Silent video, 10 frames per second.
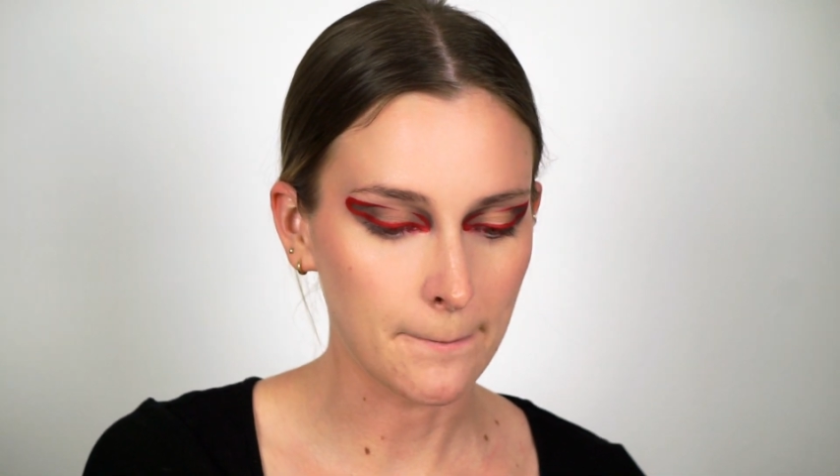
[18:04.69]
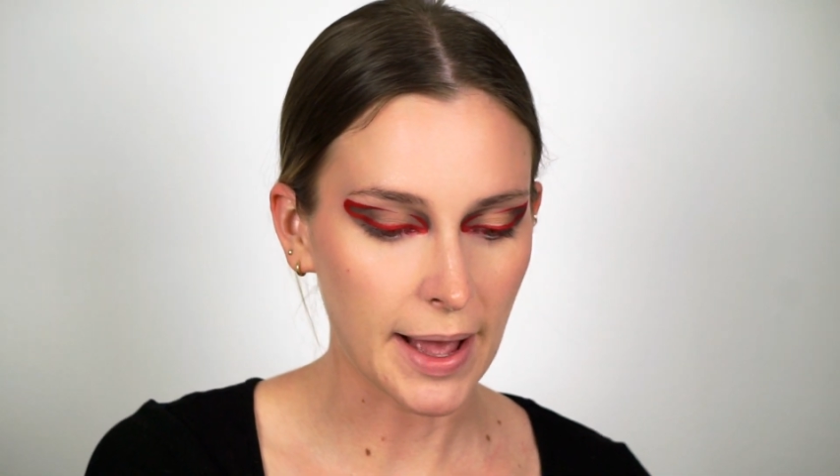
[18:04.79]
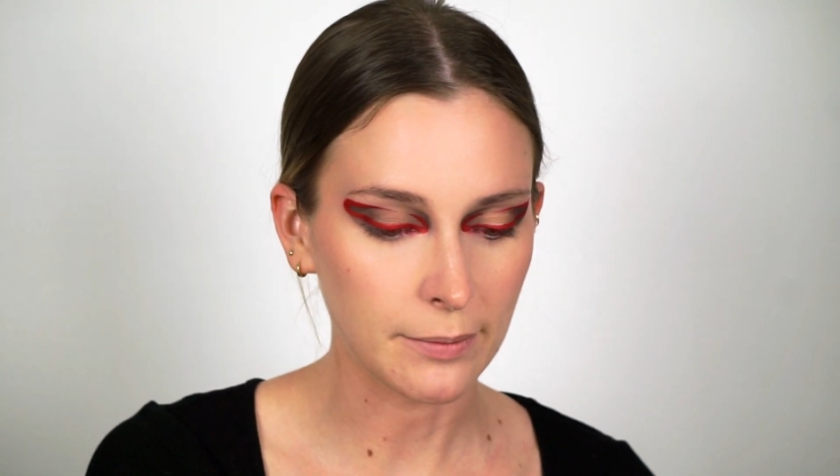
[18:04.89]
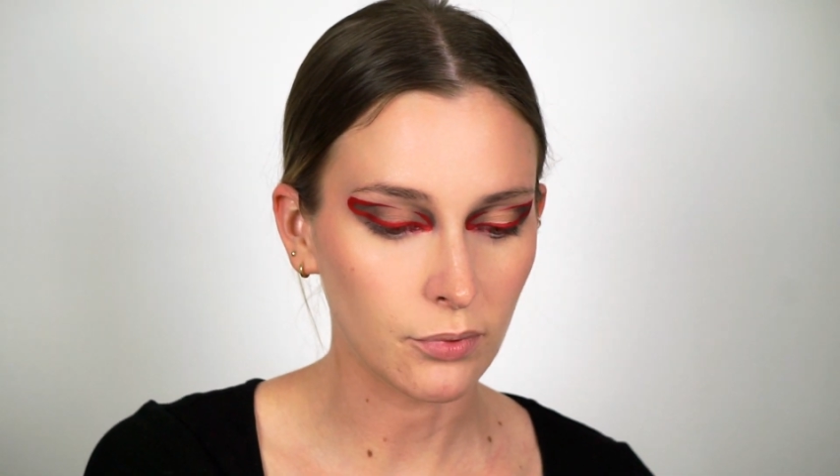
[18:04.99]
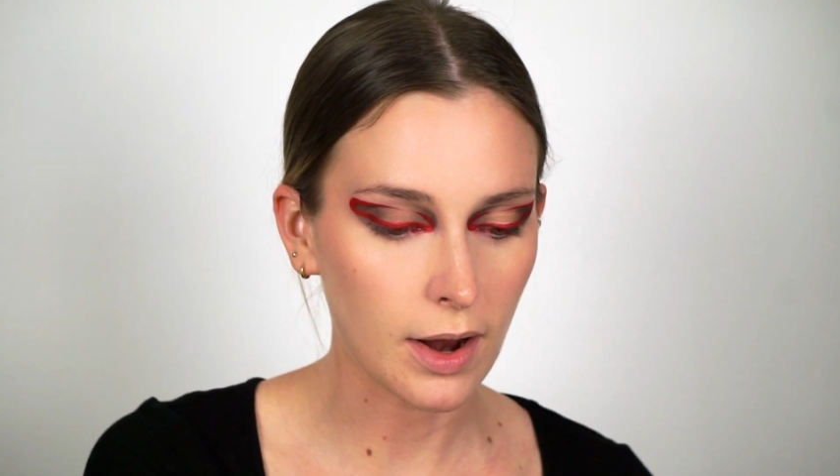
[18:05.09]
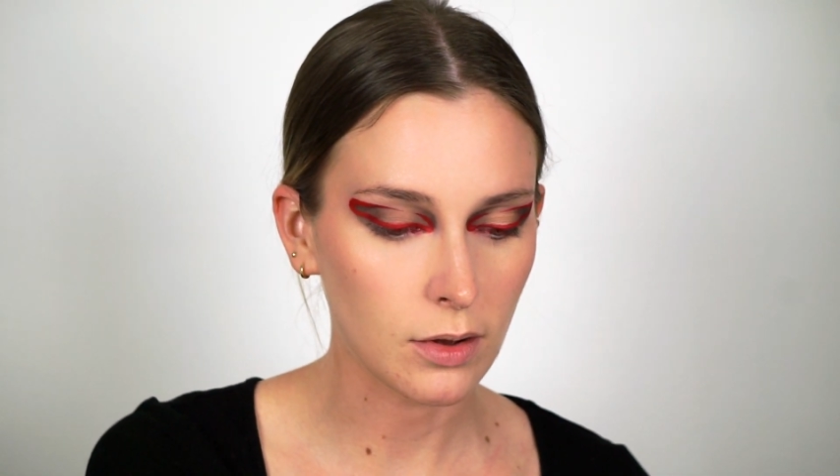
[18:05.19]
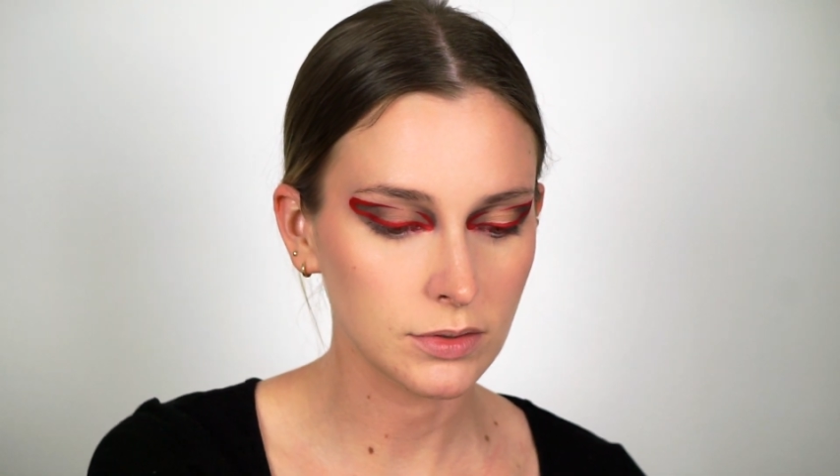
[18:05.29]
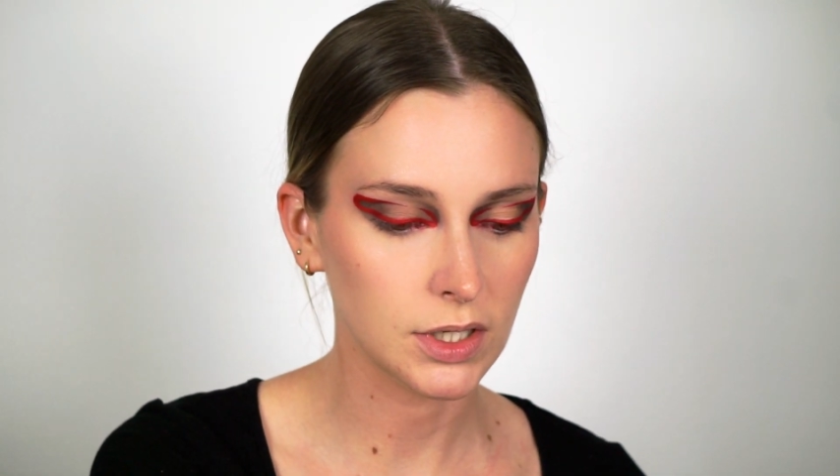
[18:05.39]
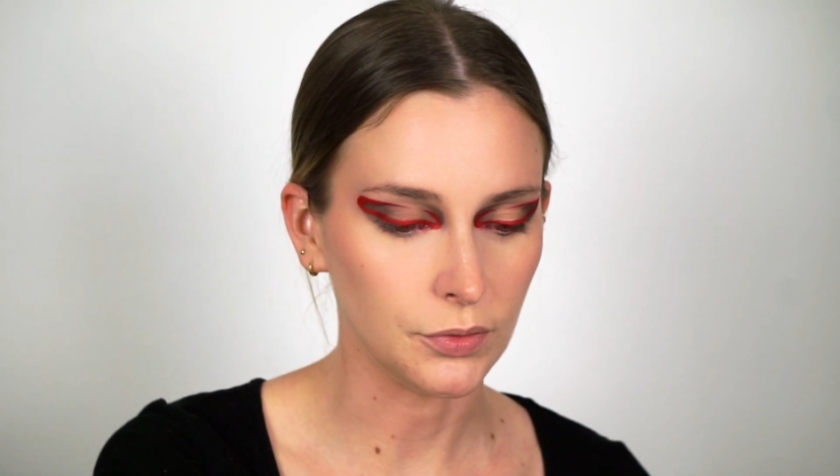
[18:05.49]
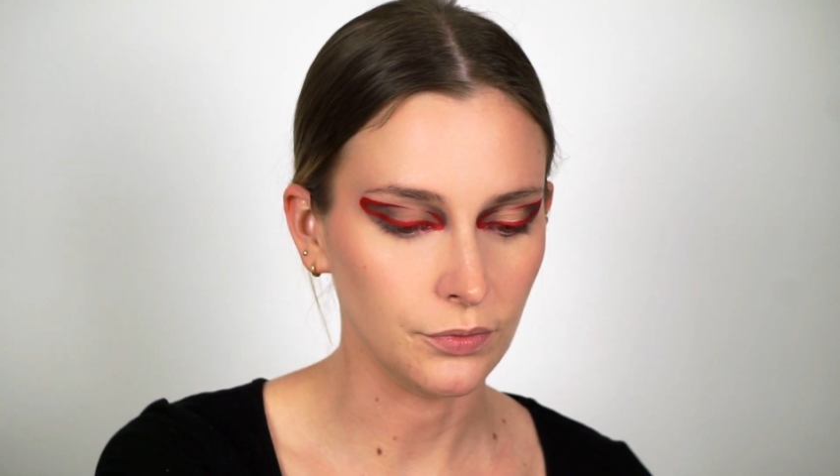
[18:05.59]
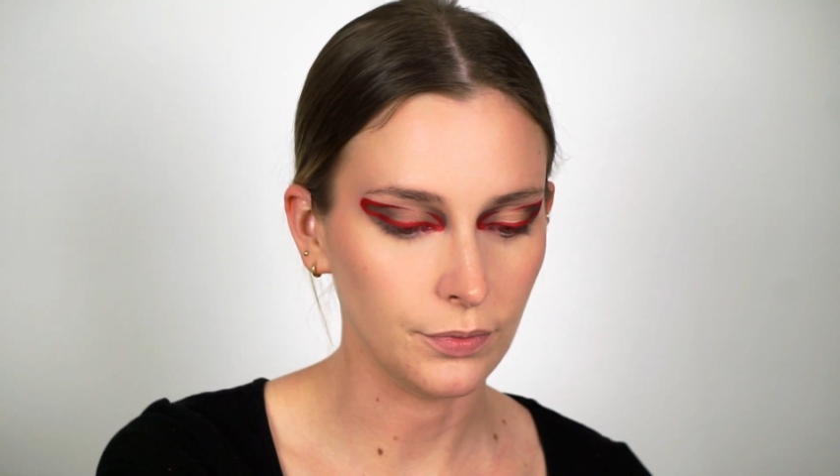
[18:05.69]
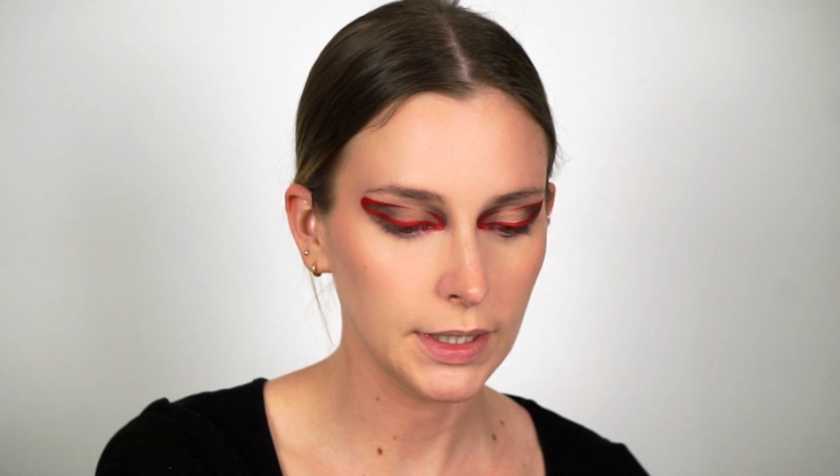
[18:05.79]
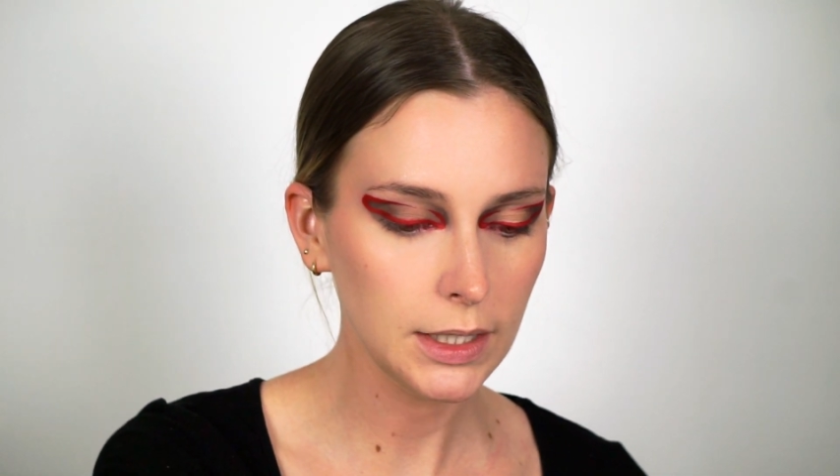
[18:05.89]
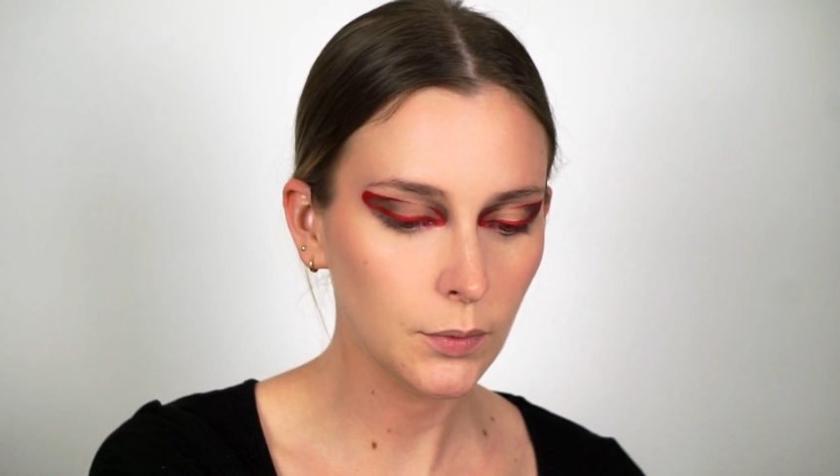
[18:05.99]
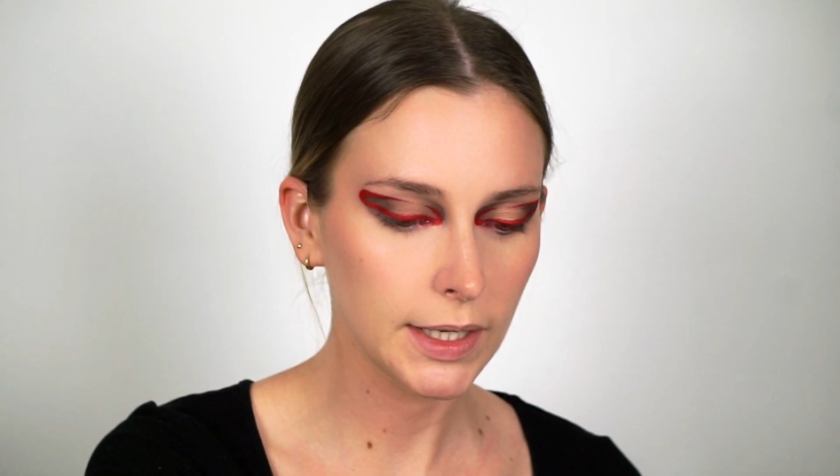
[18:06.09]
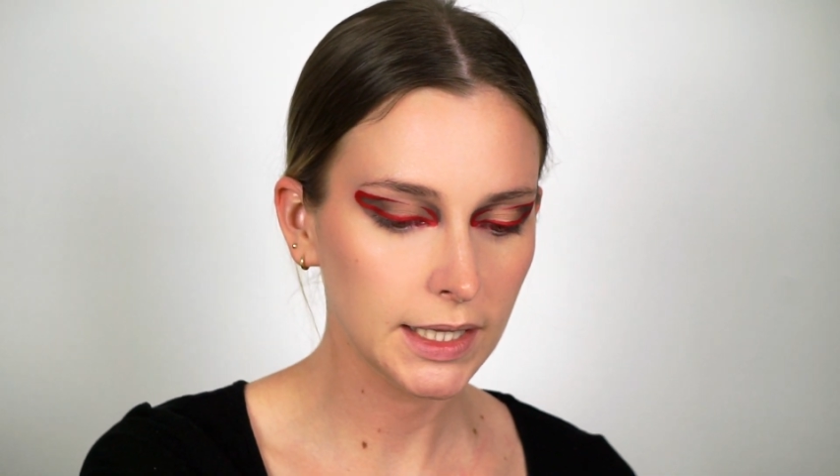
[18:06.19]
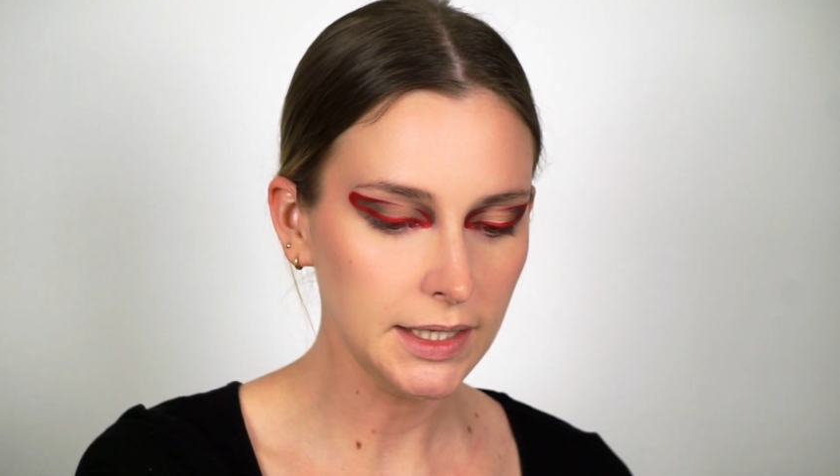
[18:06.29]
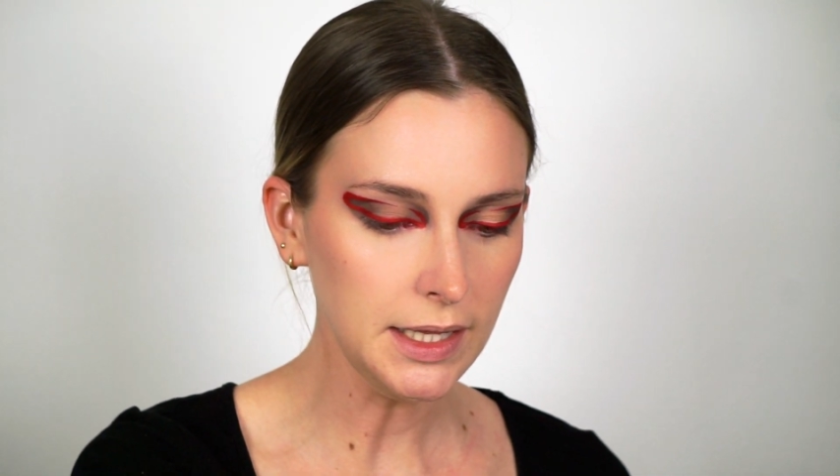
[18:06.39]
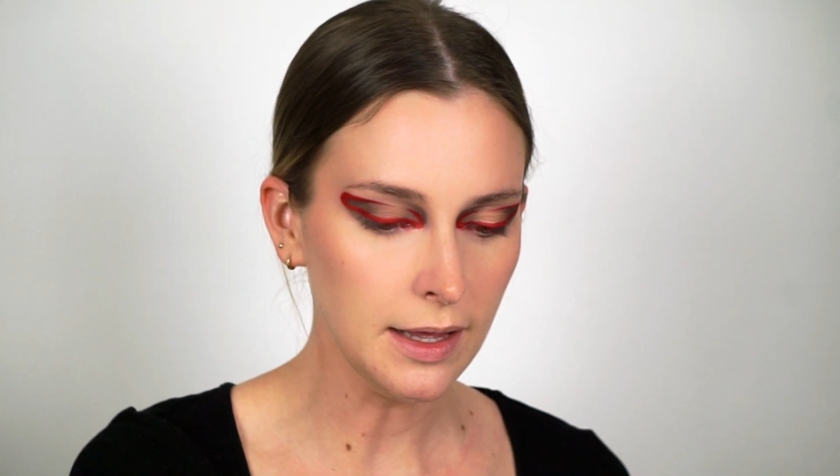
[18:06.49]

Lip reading: my brows really quickly.